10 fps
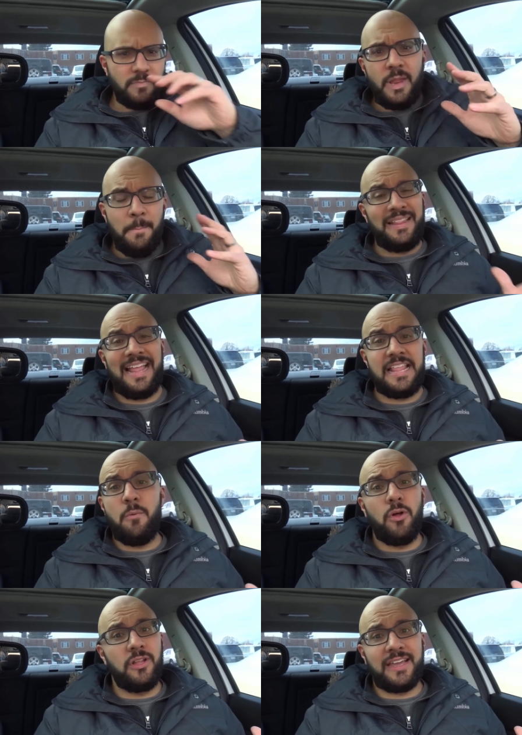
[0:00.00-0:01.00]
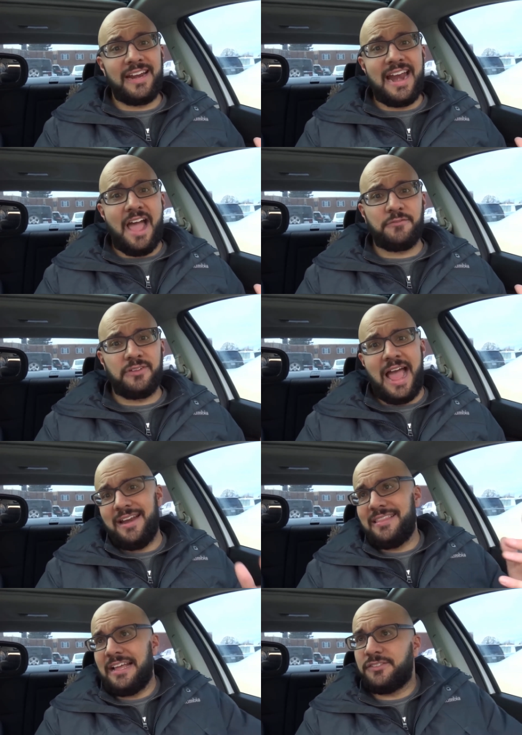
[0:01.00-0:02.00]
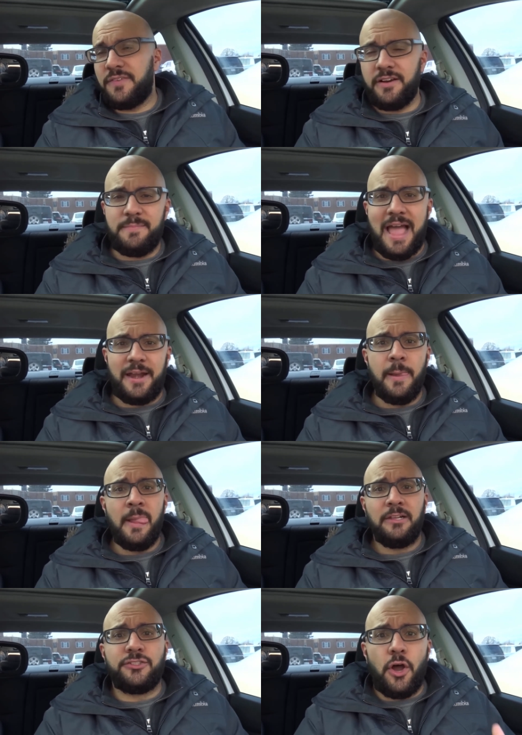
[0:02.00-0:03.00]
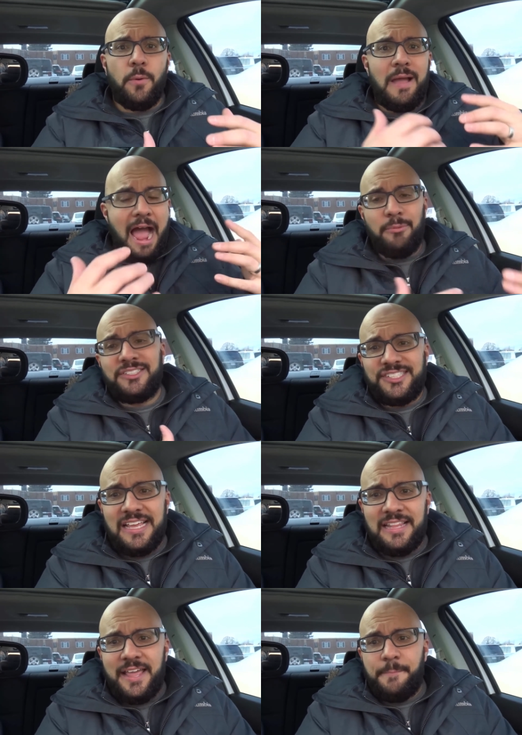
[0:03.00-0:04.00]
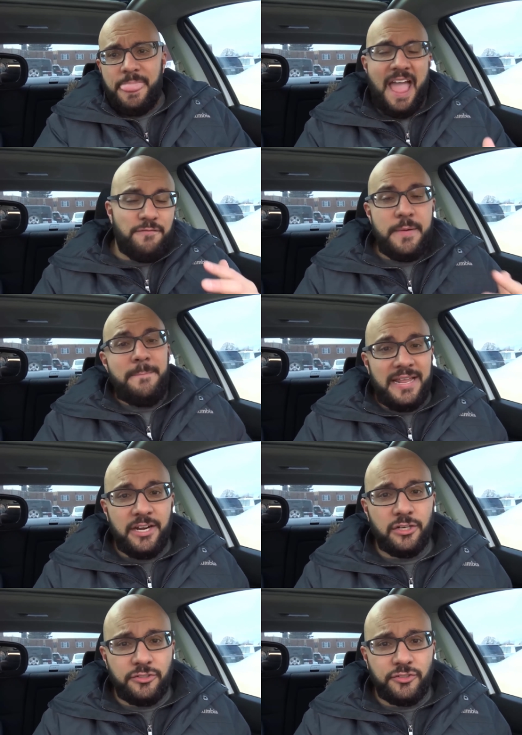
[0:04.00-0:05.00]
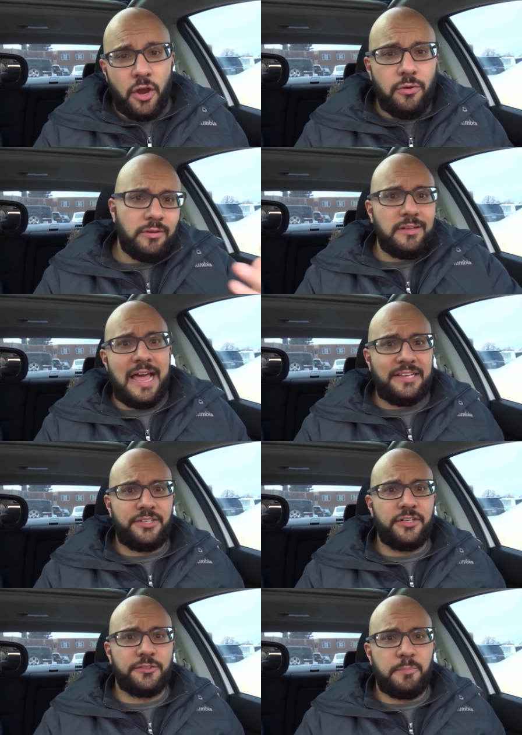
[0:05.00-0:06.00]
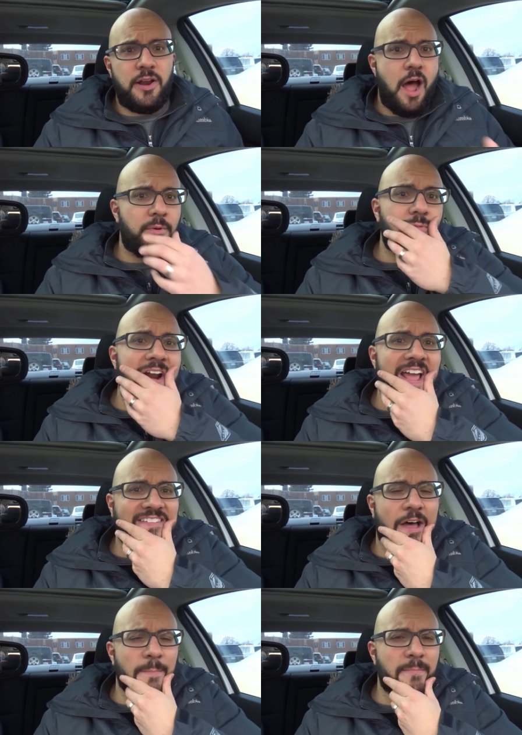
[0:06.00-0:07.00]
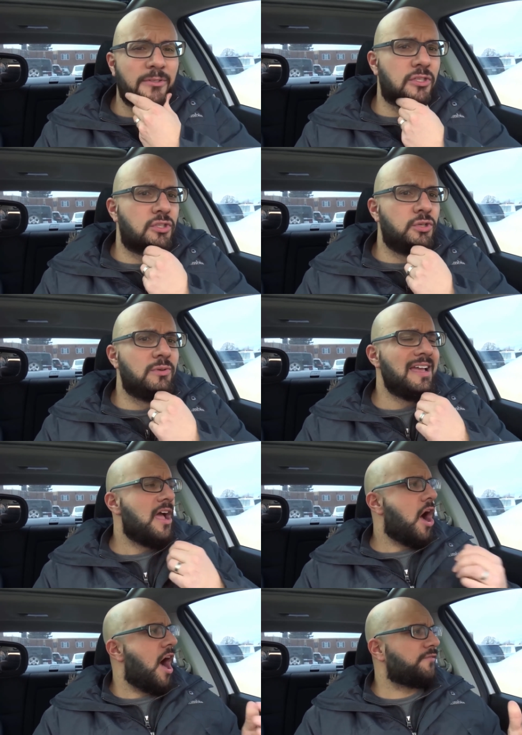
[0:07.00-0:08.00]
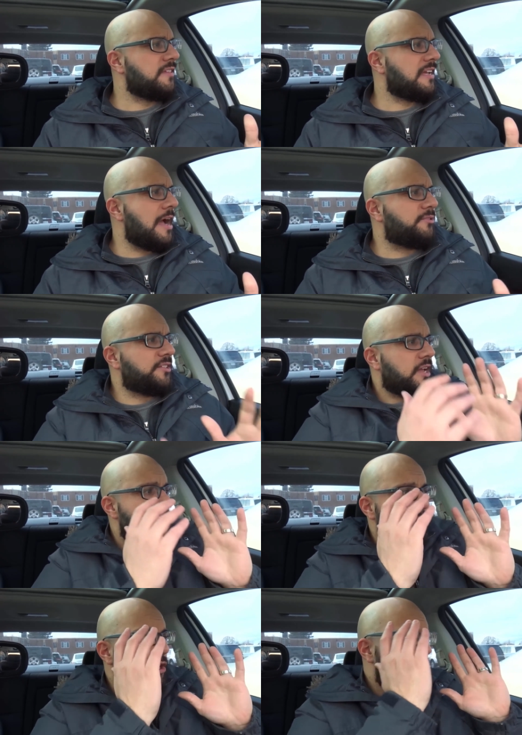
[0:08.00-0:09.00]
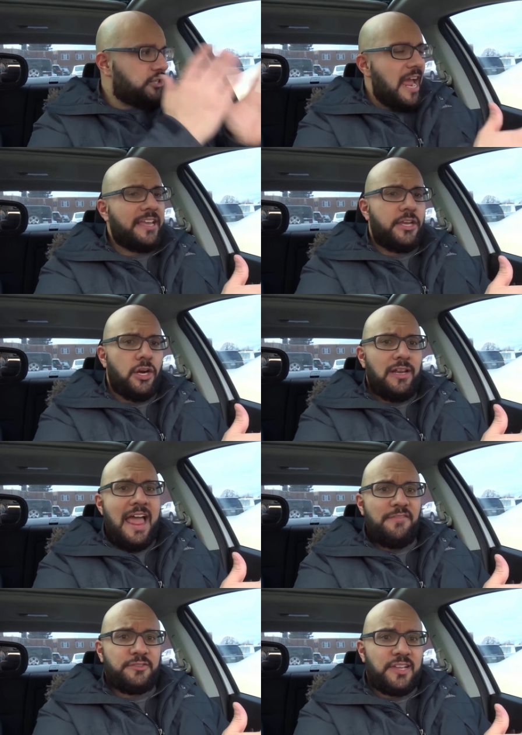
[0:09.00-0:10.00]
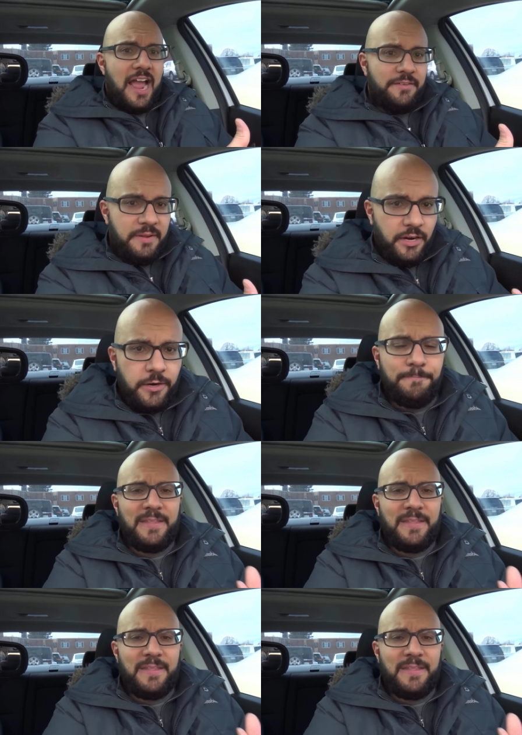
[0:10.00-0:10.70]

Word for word: but then they won't look at it after that, and that's very bad. So I would say like every minute or so, glance at your speedometer. What I tell people to do oftentimes is, you know, check your left side mirror,